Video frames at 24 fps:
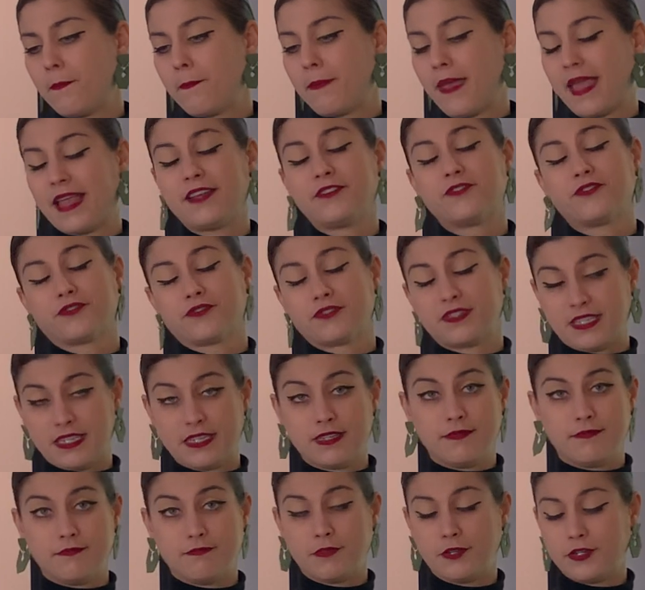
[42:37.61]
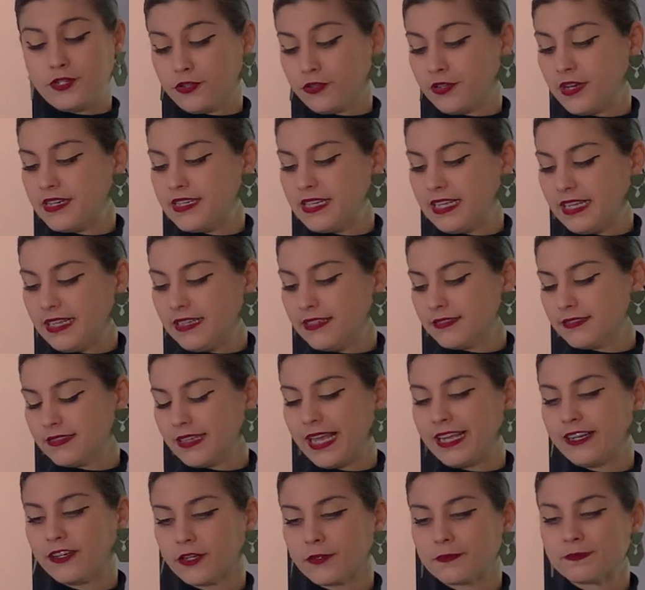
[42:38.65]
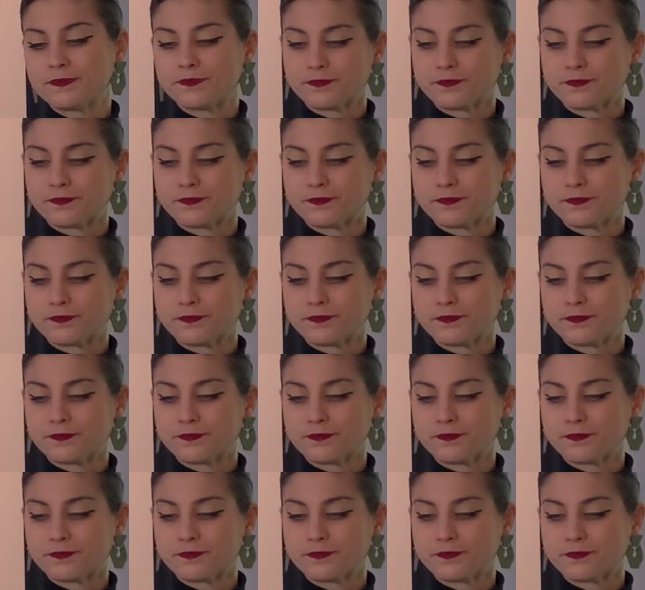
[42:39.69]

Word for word: painters in modernity later.